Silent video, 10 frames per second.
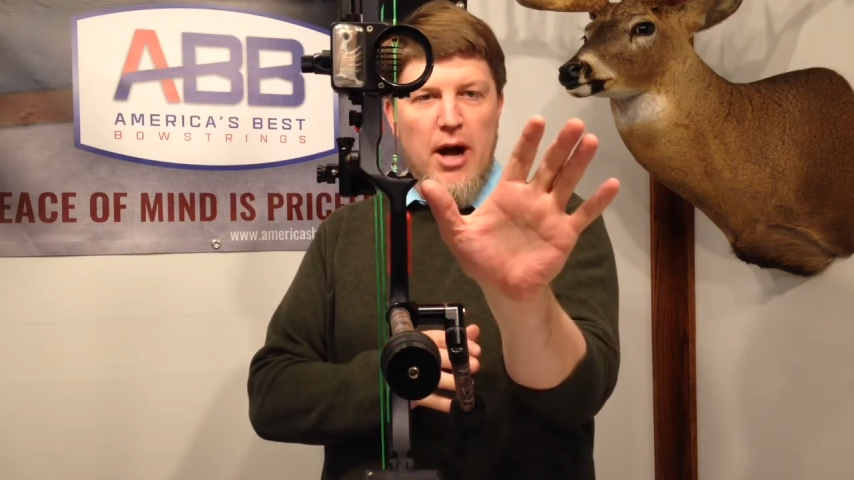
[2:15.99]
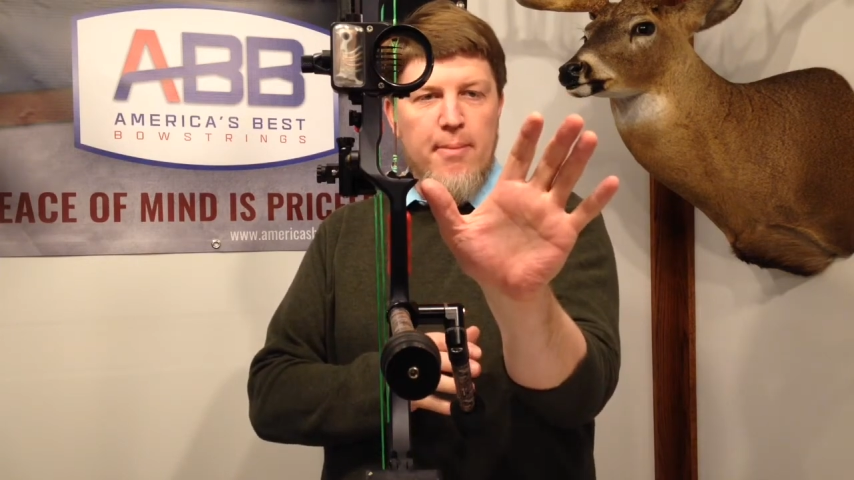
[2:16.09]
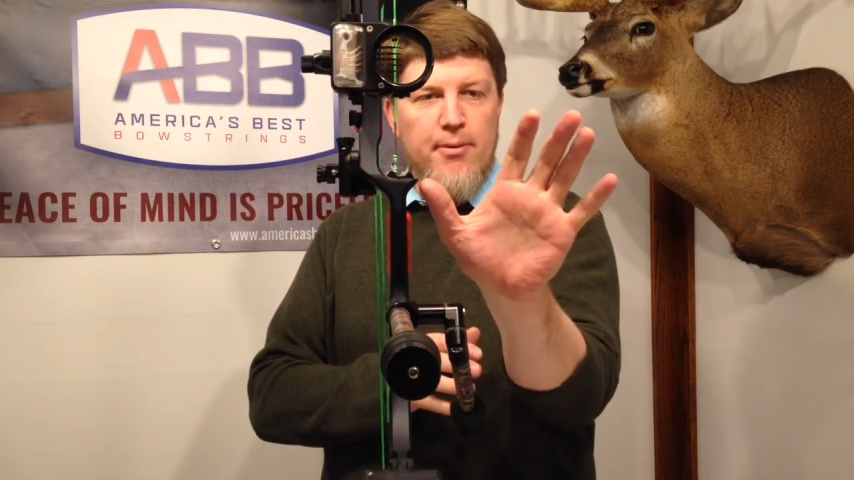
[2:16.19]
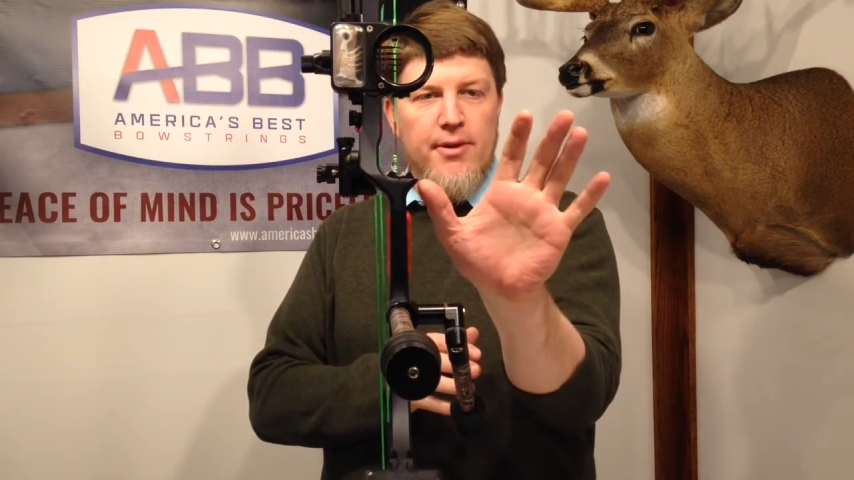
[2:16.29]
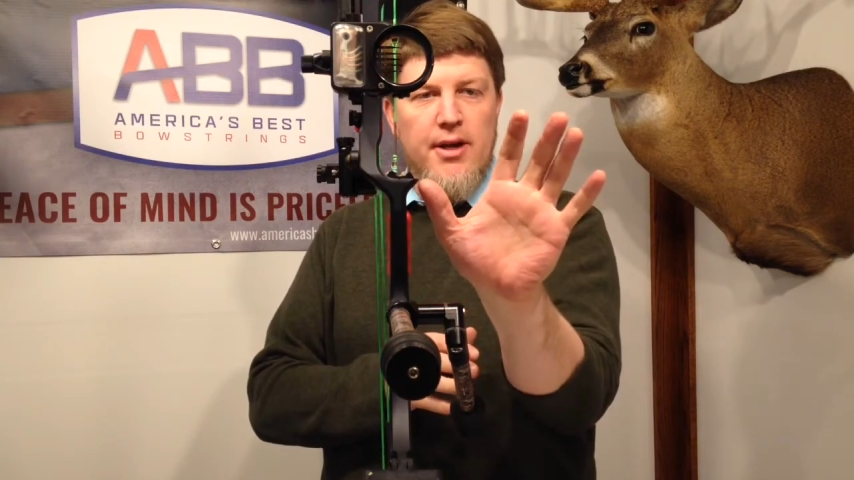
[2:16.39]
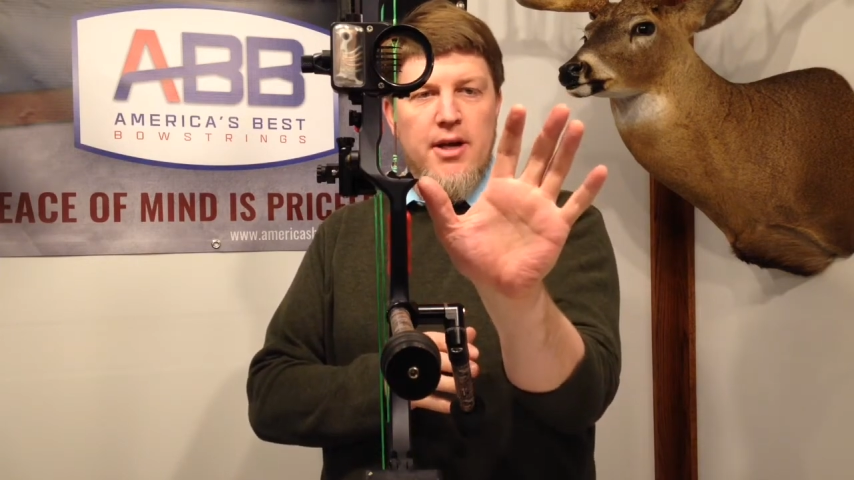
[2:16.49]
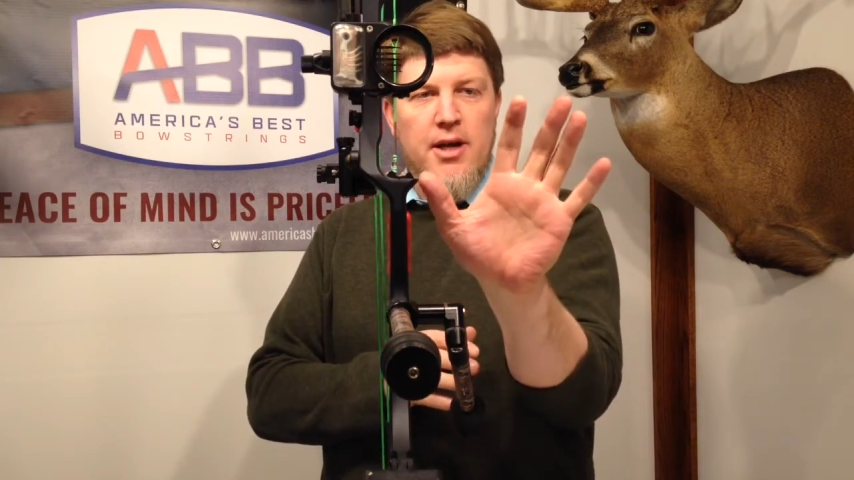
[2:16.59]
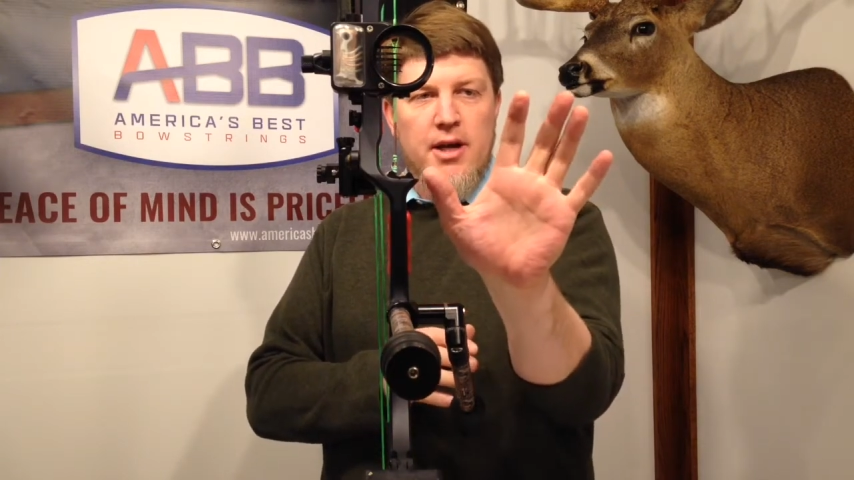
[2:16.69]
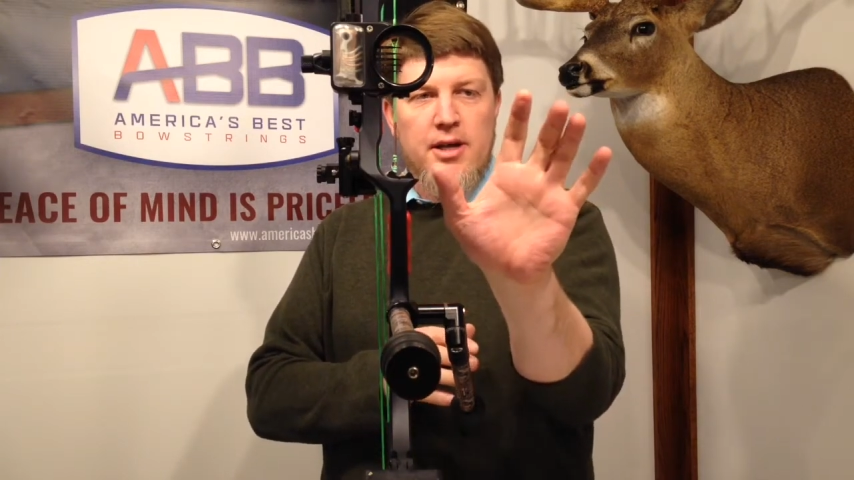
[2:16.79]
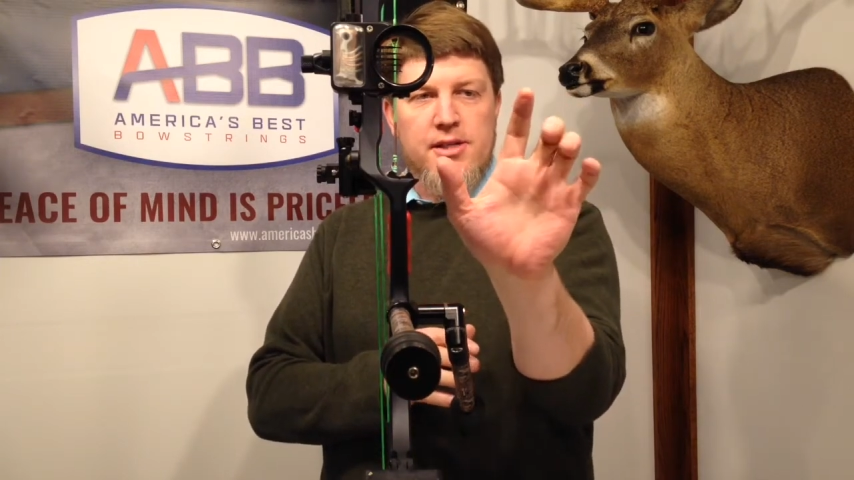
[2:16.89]
properly
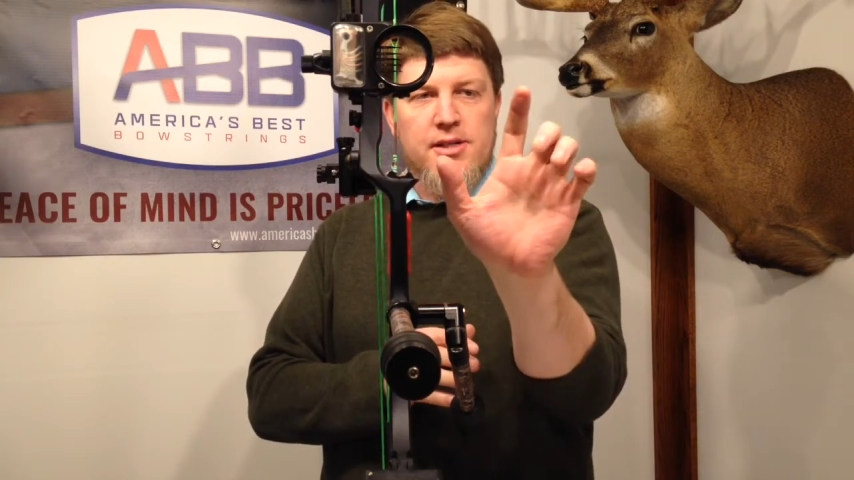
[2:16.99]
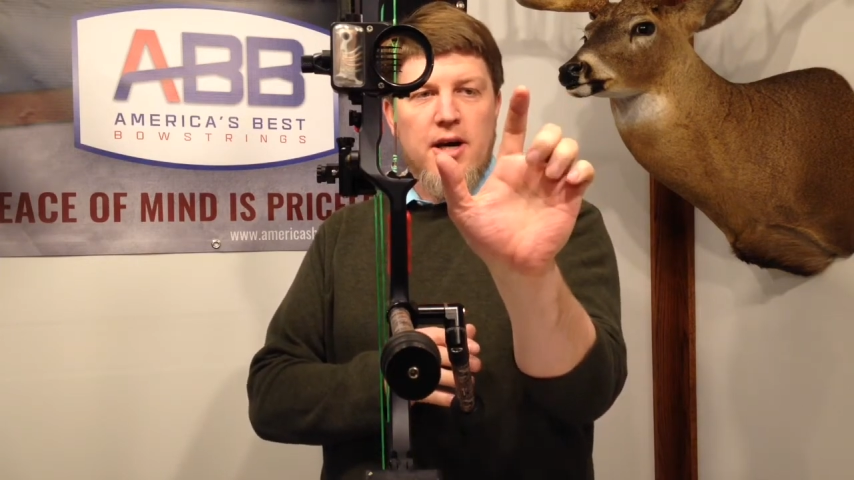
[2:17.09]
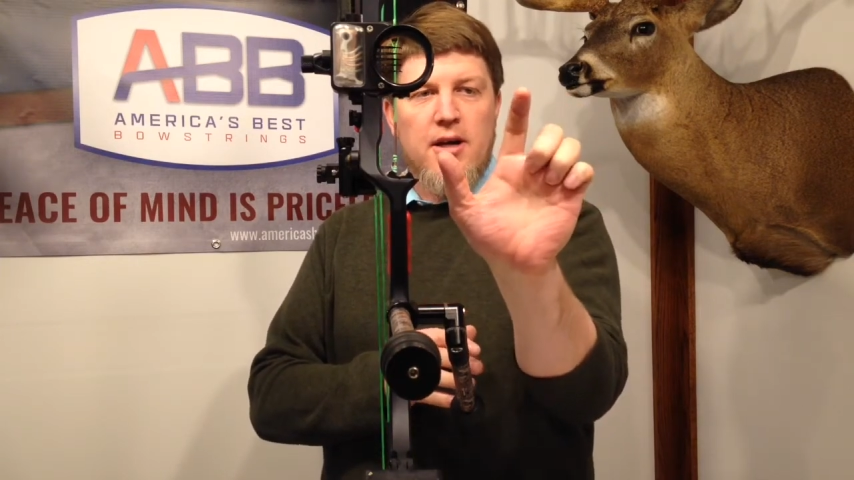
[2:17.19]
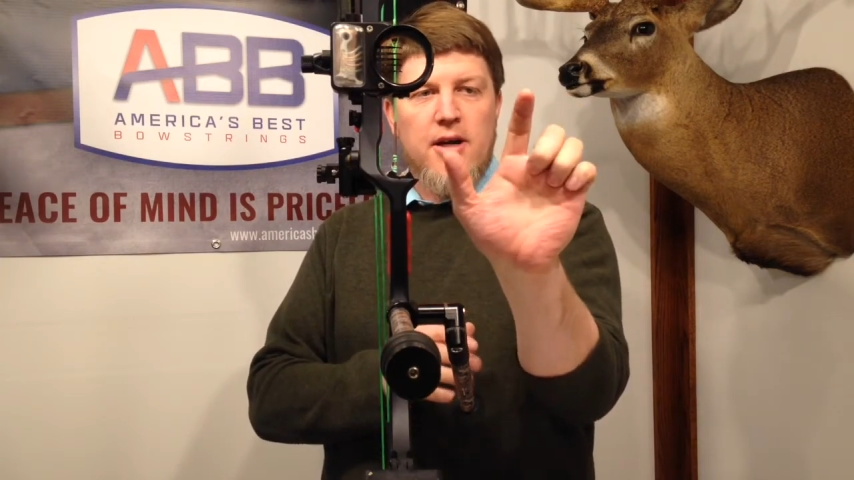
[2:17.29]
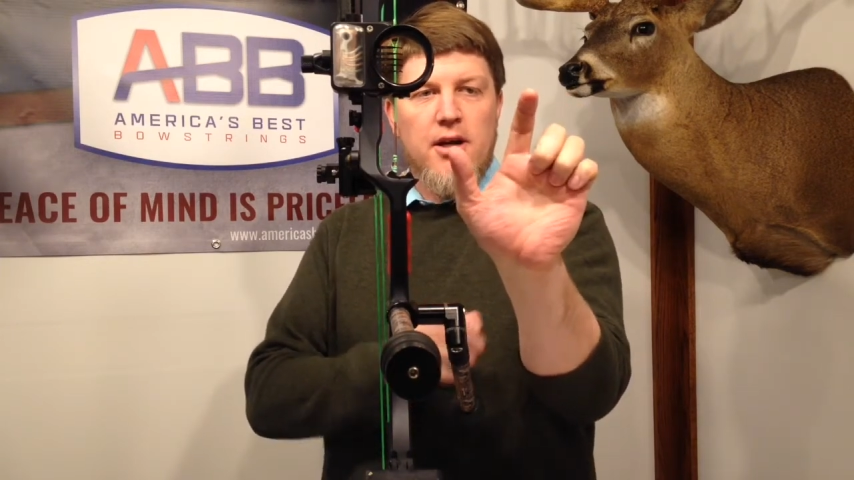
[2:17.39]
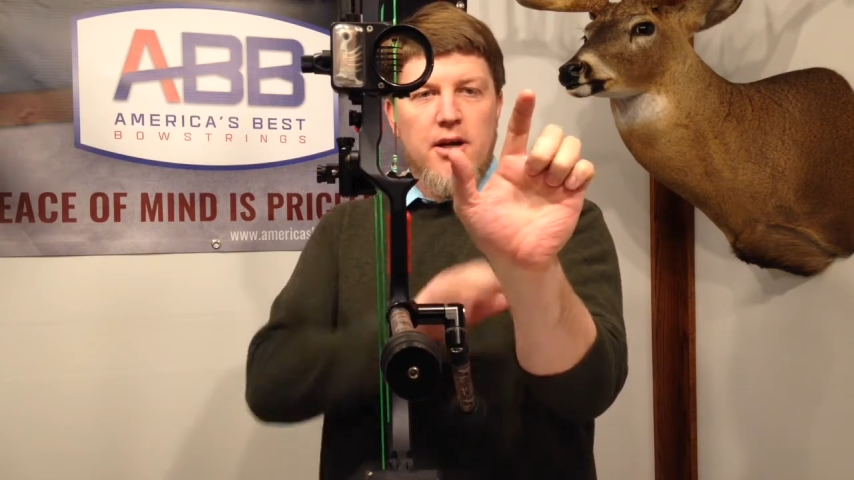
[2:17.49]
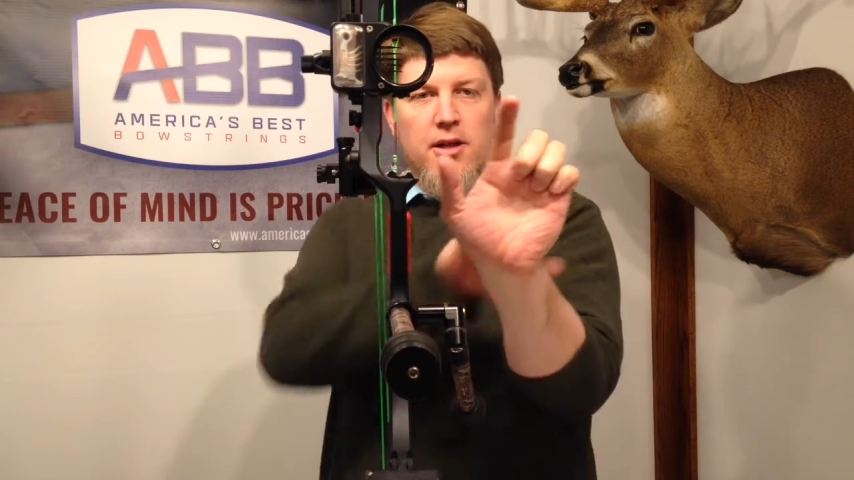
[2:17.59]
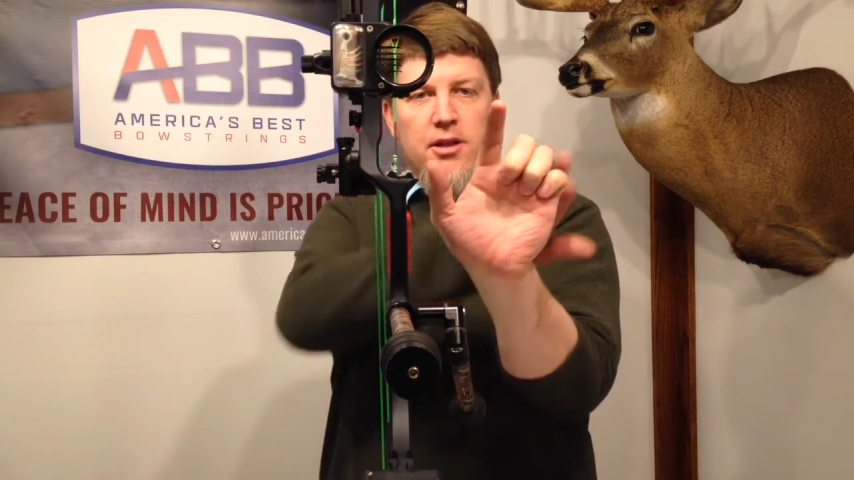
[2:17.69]
is tuck